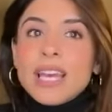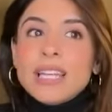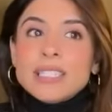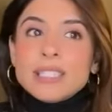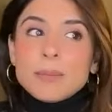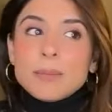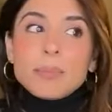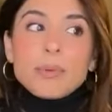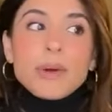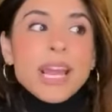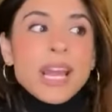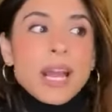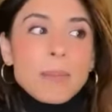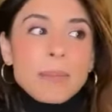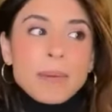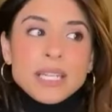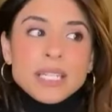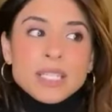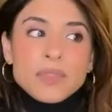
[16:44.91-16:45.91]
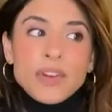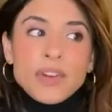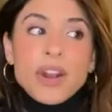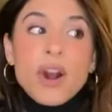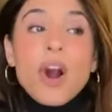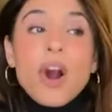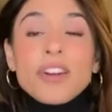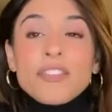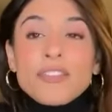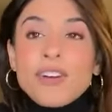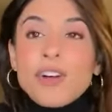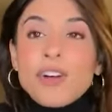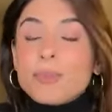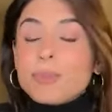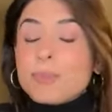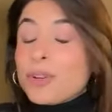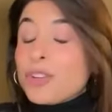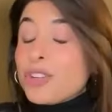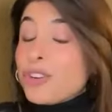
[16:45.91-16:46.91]
it's a breakup and it's very
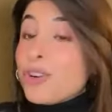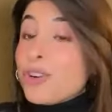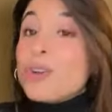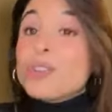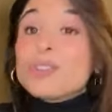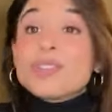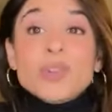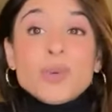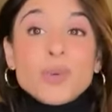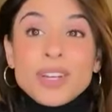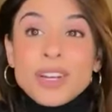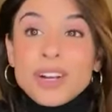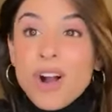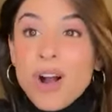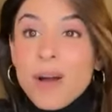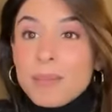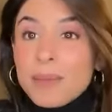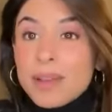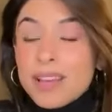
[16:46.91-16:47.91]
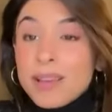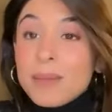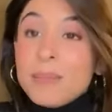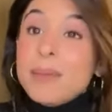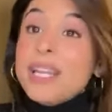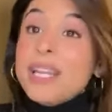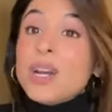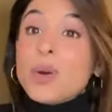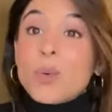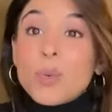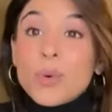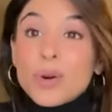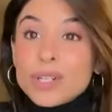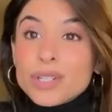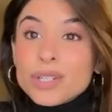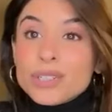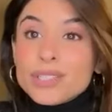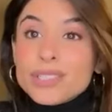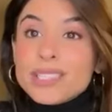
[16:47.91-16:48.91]
heartfelt but you're also in a com- comedic
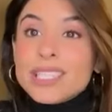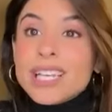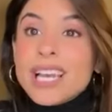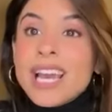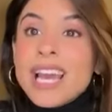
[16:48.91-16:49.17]
world